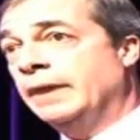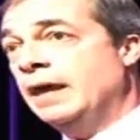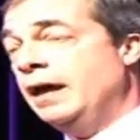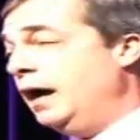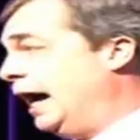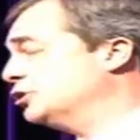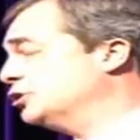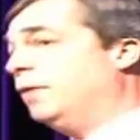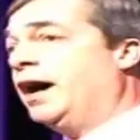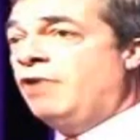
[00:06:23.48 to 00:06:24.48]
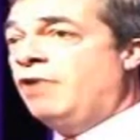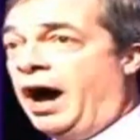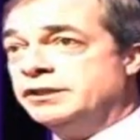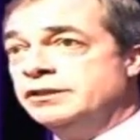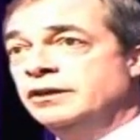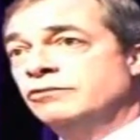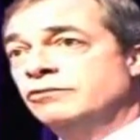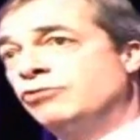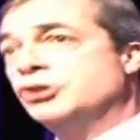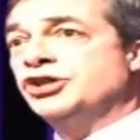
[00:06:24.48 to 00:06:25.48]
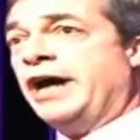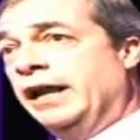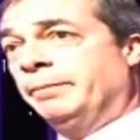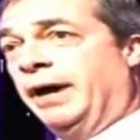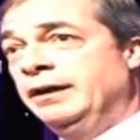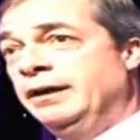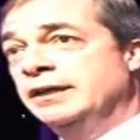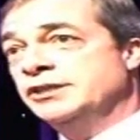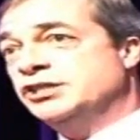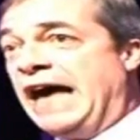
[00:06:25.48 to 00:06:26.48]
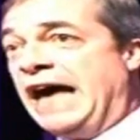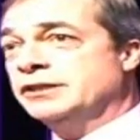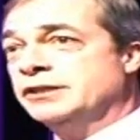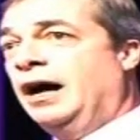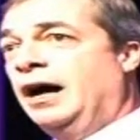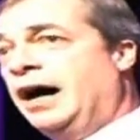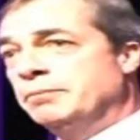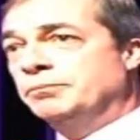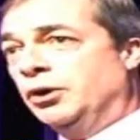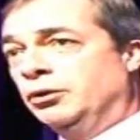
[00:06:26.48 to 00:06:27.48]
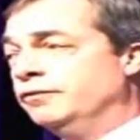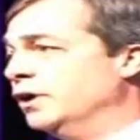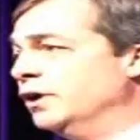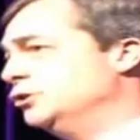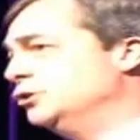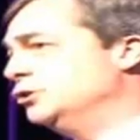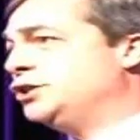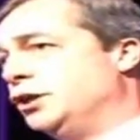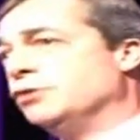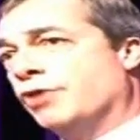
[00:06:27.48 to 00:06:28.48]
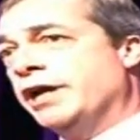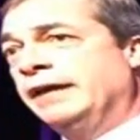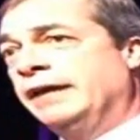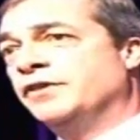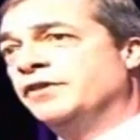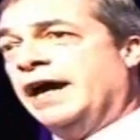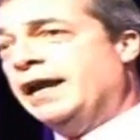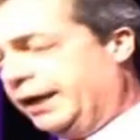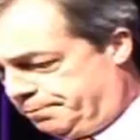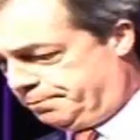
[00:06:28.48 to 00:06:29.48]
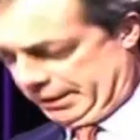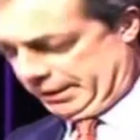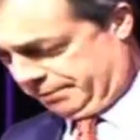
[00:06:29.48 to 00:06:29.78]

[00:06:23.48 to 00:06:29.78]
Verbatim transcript: and to my right, Roger Helmer sat unmoved and continued reading the Daily Express.